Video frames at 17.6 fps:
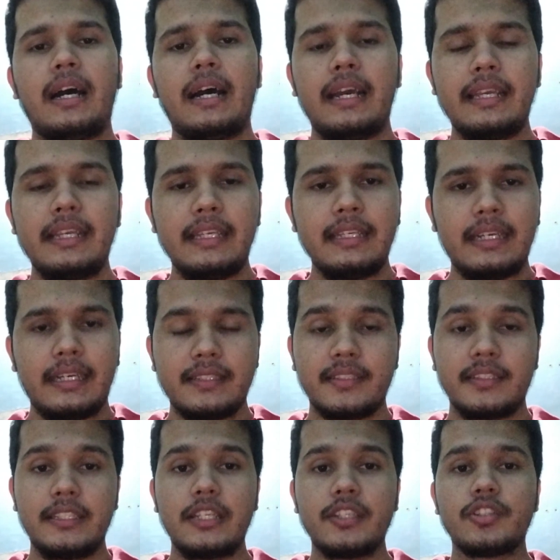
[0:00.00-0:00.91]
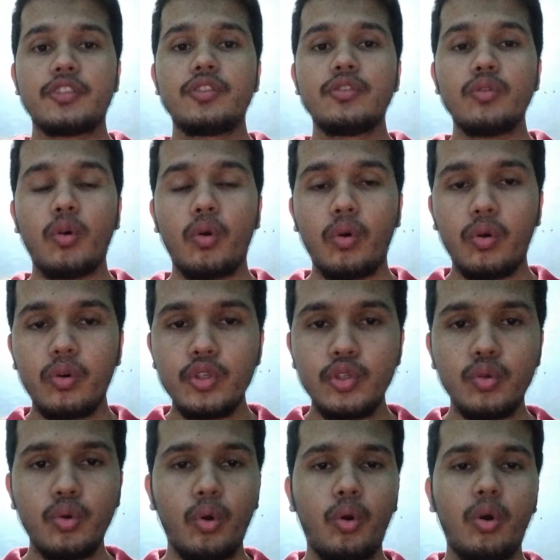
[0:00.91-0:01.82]
I suggest
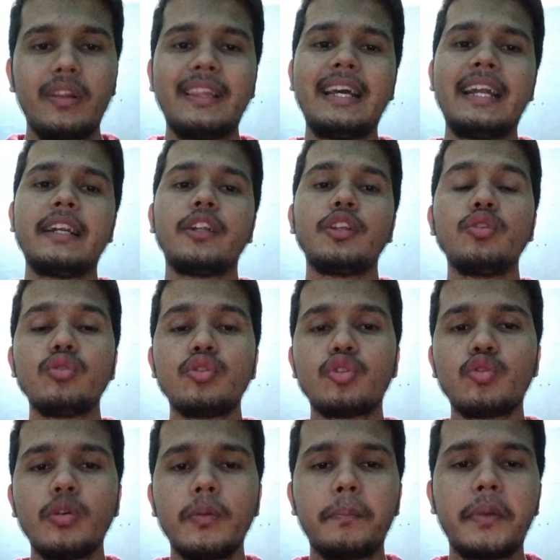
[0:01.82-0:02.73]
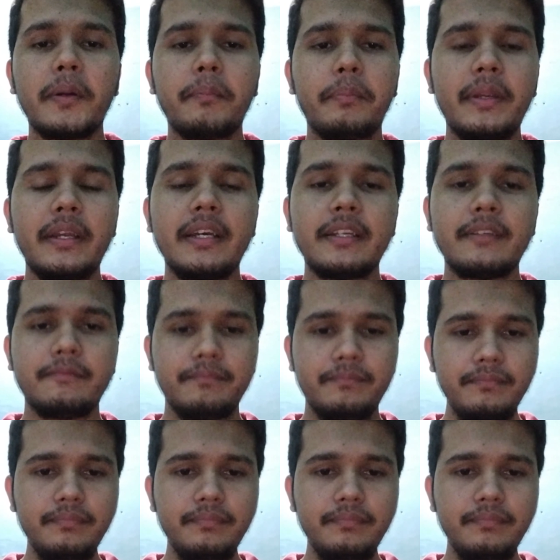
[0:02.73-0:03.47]
you all that you should prepare